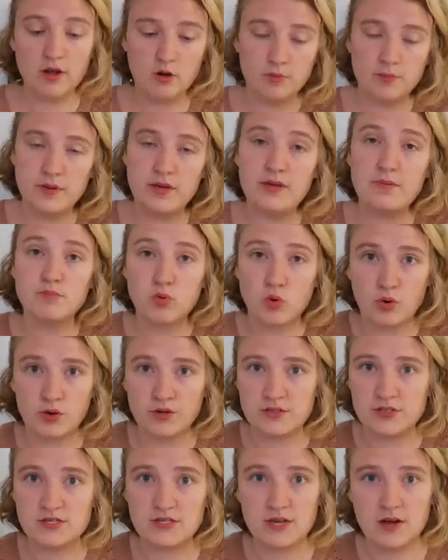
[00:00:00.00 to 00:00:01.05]
it'll be
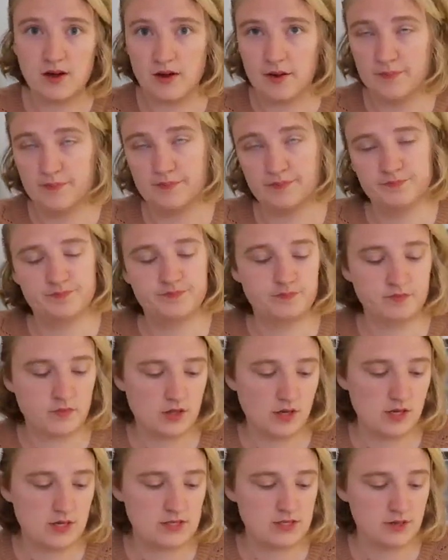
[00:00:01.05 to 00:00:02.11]
important
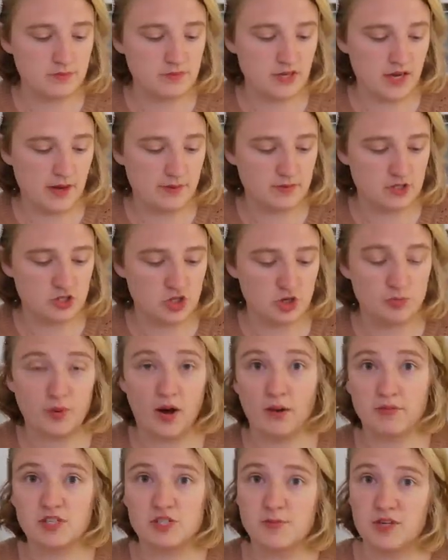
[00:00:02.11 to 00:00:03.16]
sometimes in certain
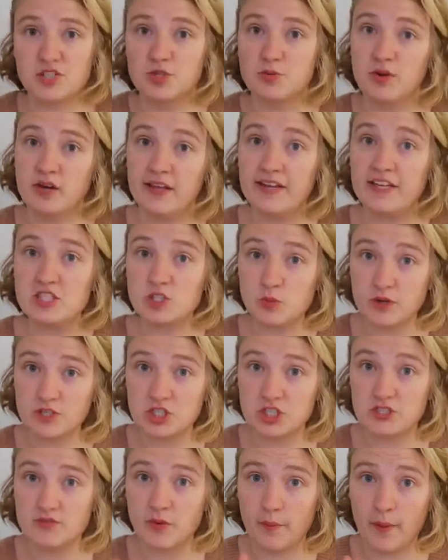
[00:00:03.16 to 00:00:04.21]
problems, especially when it
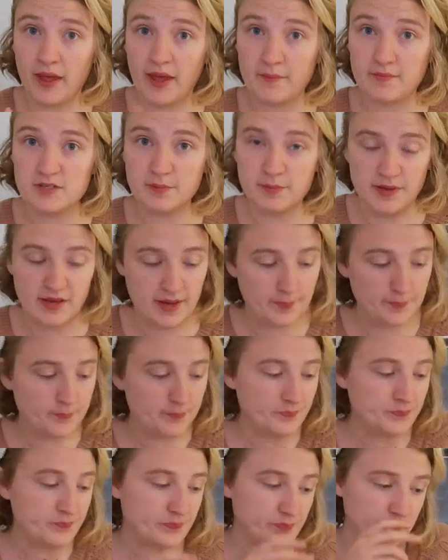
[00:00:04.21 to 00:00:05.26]
switches from a.m. to p.m.
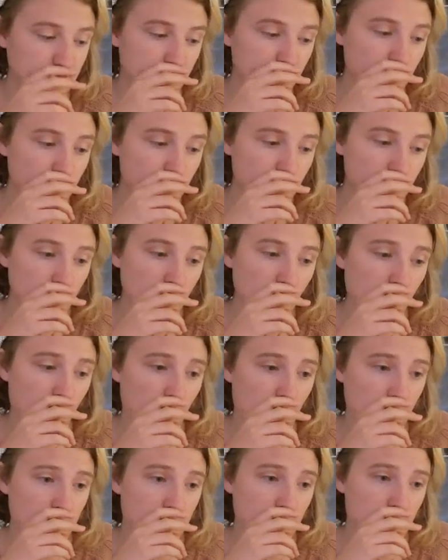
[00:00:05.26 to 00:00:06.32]

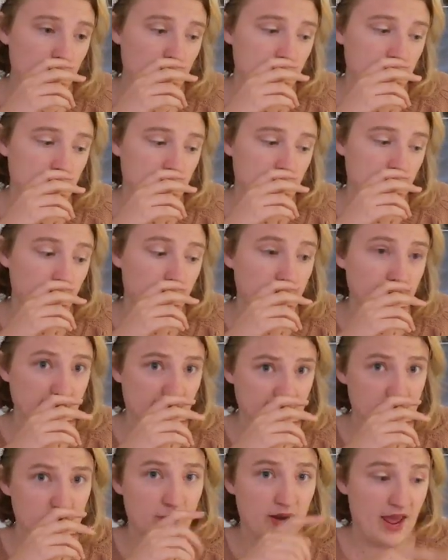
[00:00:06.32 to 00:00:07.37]
But
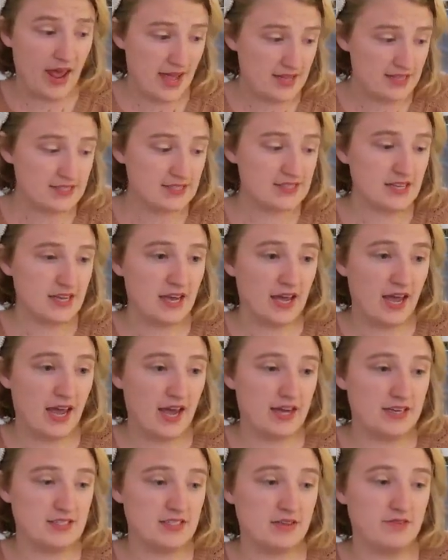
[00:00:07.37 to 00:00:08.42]
yeah, so it ends
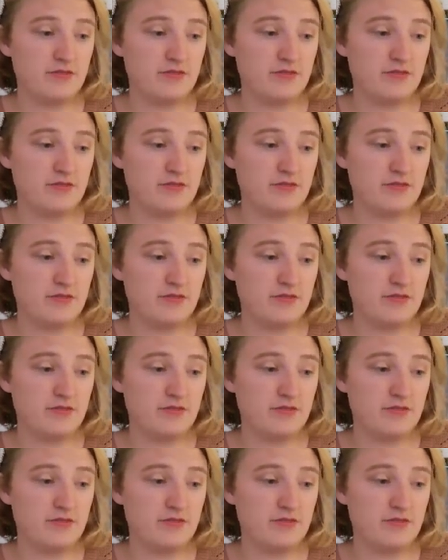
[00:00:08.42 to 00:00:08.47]
at